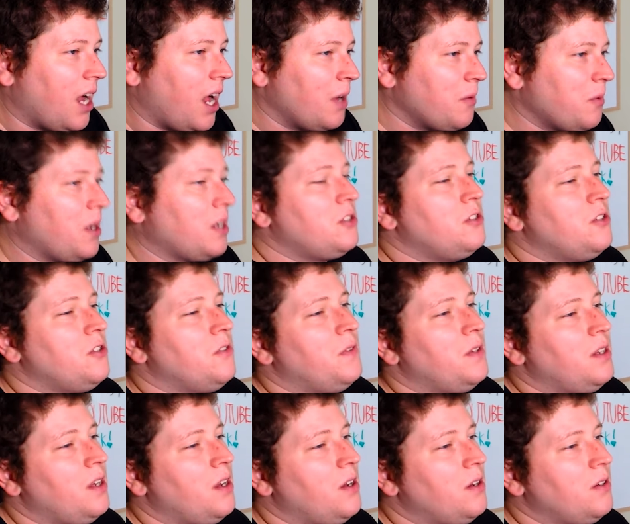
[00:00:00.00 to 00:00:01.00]
I watched your
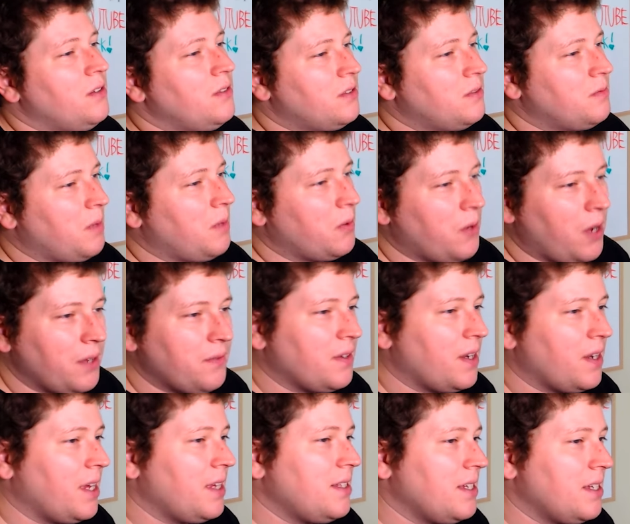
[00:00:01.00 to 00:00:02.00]
videos, my wife
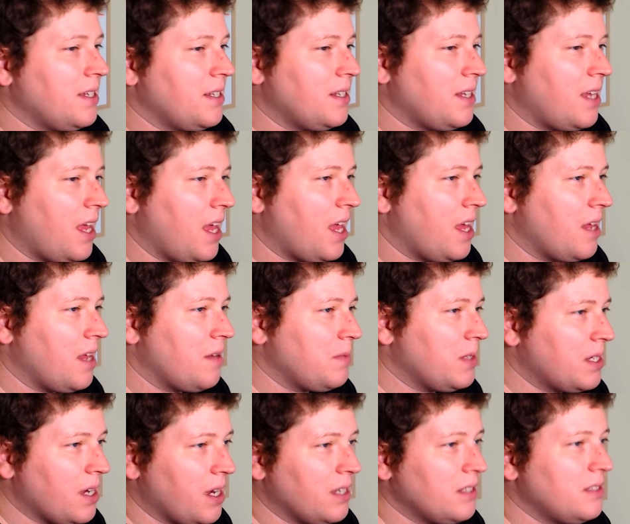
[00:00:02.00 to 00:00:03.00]
and I did, and
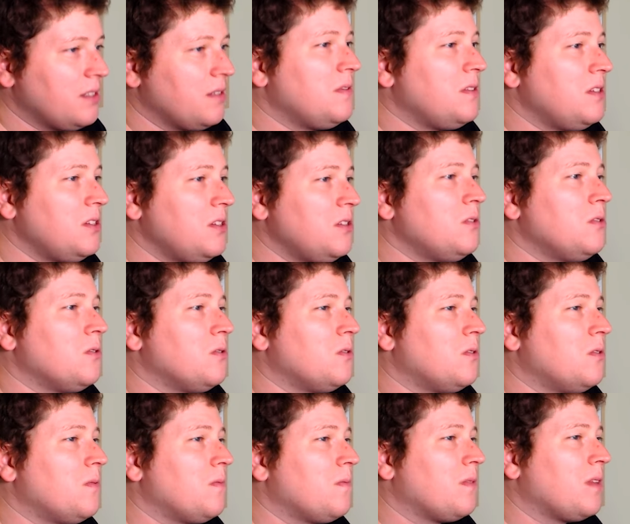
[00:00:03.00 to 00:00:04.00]
because of
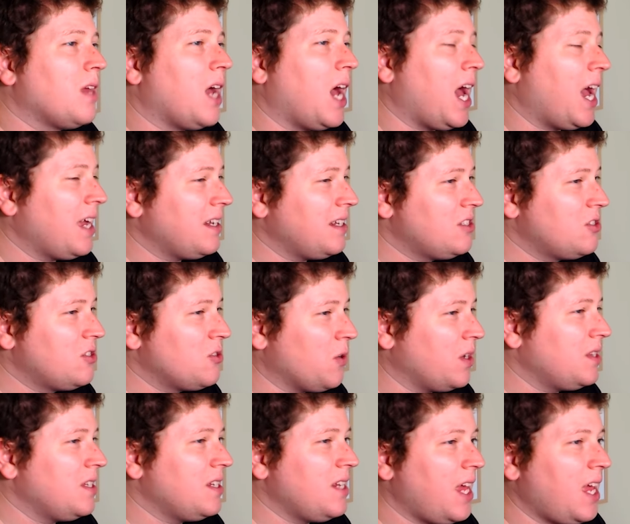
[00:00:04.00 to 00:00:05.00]
you, I
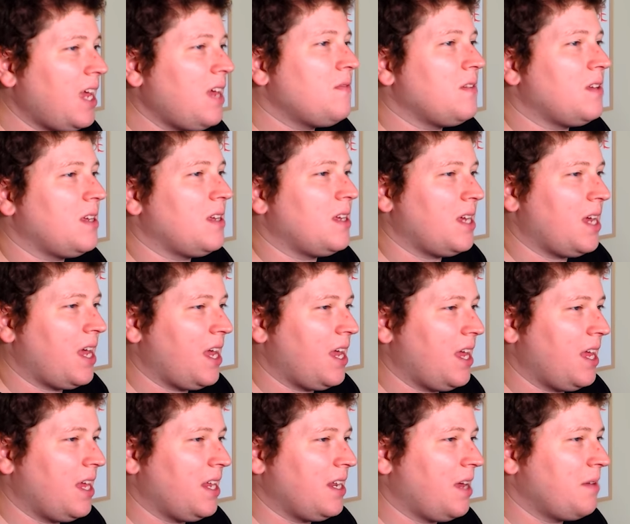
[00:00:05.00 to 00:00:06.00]
joined the Navy,
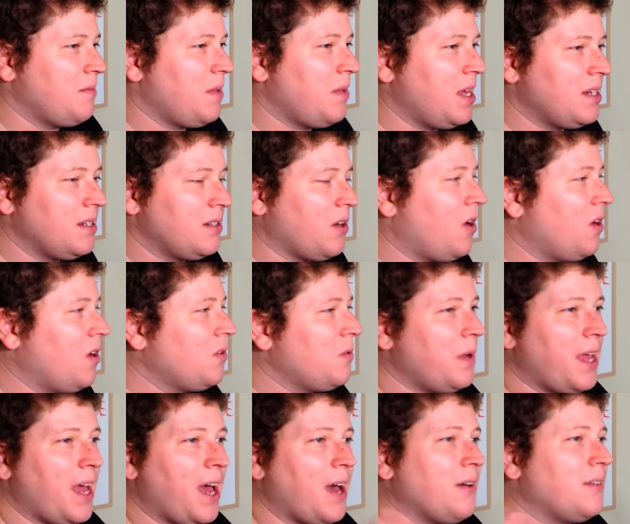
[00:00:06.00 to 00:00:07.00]
and I made it all the
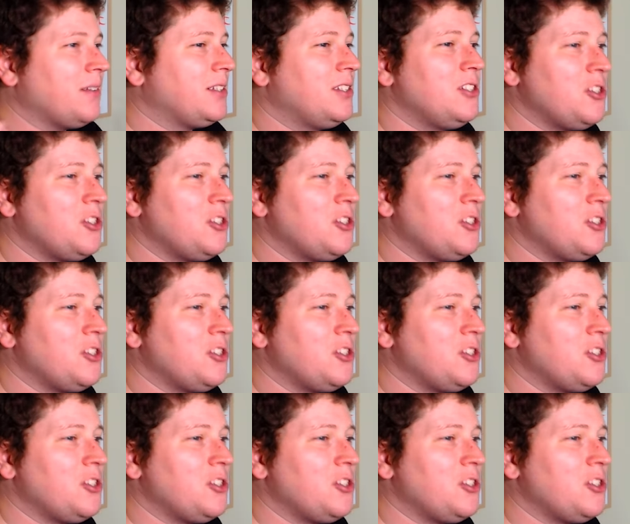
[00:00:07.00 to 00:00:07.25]
way out to